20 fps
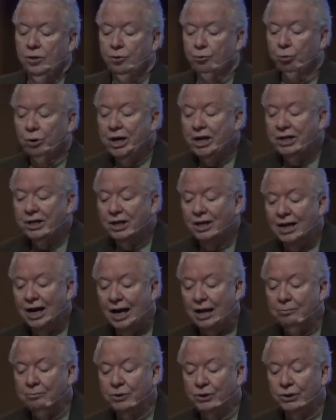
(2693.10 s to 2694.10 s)
Three
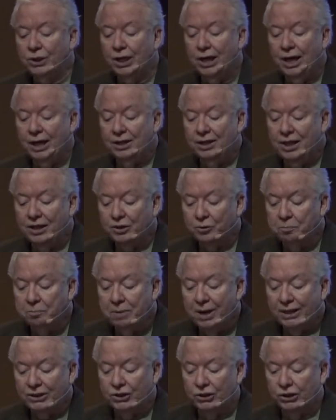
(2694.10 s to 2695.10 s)
times in this
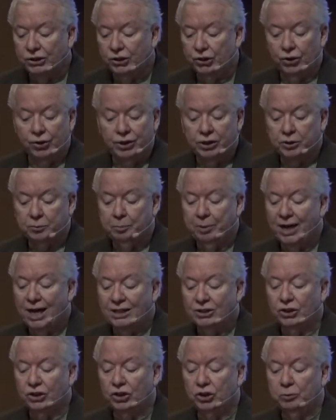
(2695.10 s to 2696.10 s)
message or this
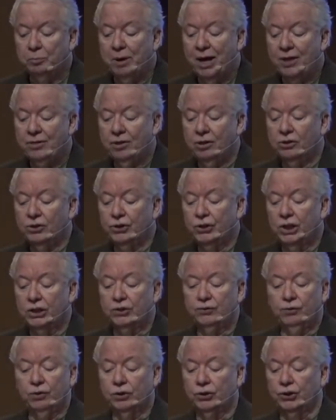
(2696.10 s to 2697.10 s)
passage, Matthew
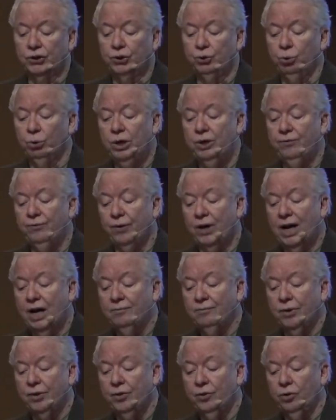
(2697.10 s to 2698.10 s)
6, verses
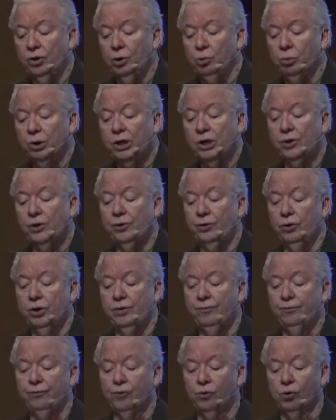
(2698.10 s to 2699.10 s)
25 and 31 and
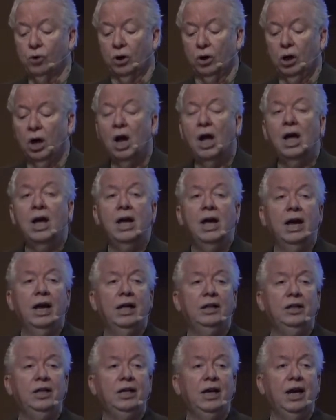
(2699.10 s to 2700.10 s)
34,
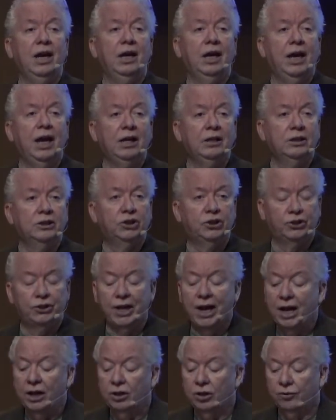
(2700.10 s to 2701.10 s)
in the English
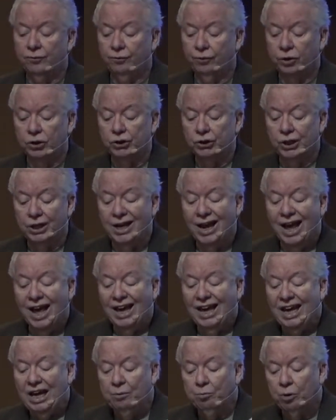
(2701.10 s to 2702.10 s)
Standard Version,
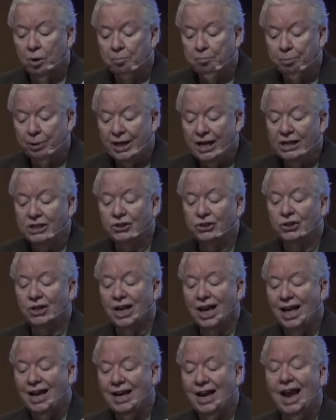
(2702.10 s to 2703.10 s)
he repeats
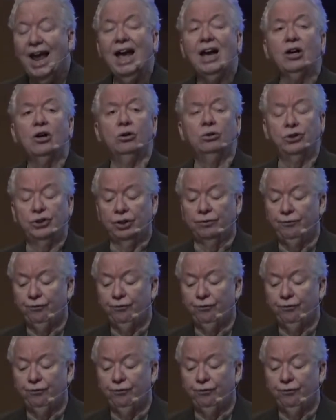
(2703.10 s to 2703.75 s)
and echoes a